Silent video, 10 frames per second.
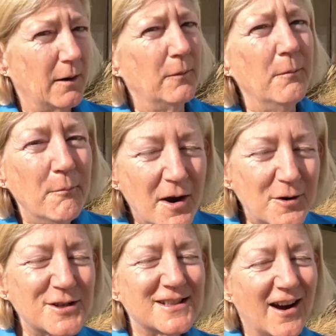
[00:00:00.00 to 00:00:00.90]

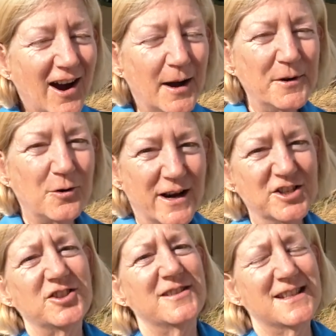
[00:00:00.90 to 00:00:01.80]
most common
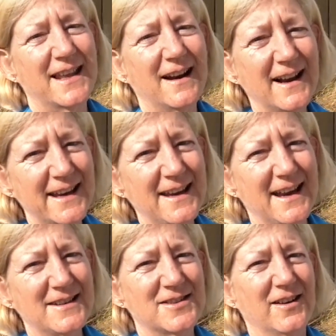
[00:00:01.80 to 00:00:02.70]
questions that I
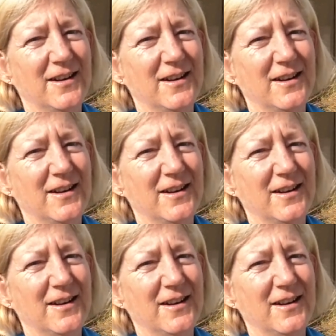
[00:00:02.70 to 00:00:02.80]
get